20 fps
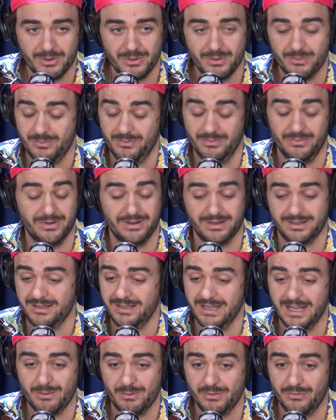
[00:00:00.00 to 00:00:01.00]
him, and,
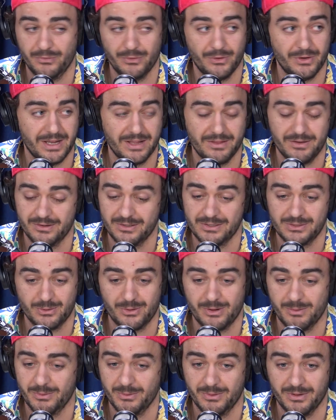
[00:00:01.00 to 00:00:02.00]
like, we flew down there and
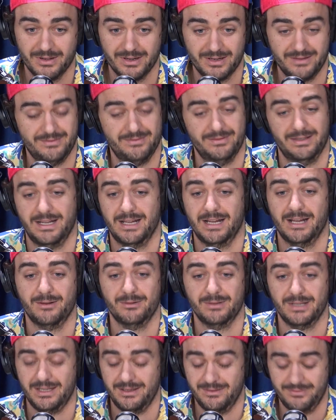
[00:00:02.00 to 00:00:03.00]
saw him and we were like,
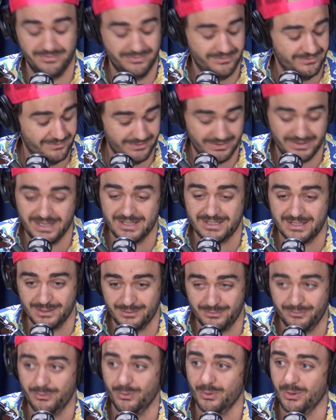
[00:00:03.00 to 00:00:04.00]
holy, this
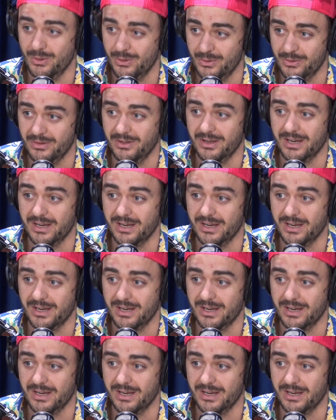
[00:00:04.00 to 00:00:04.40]
is full on.